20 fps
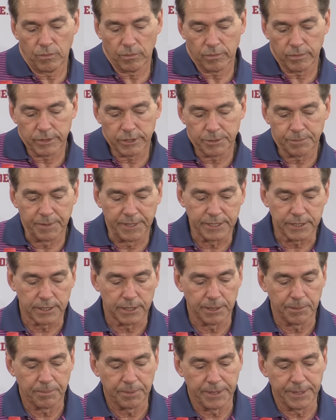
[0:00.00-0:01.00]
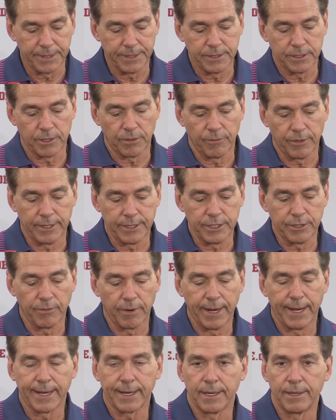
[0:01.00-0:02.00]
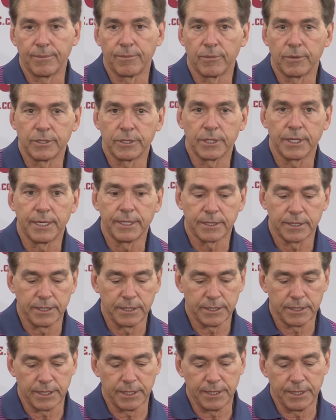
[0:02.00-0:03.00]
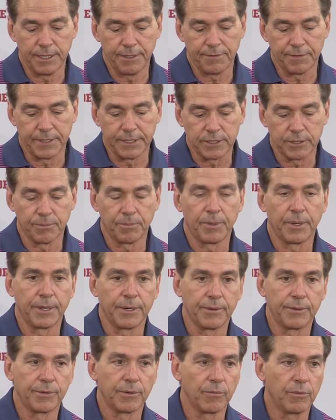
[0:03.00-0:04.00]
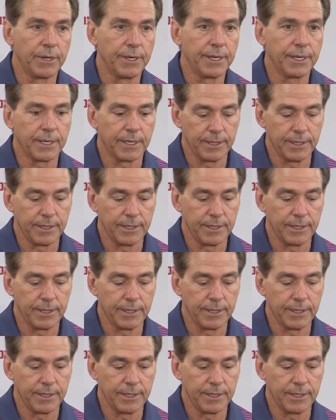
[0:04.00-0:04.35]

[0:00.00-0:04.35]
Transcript: especially pleased that Reggie Ragland was the SEC Defensive Player of the Week.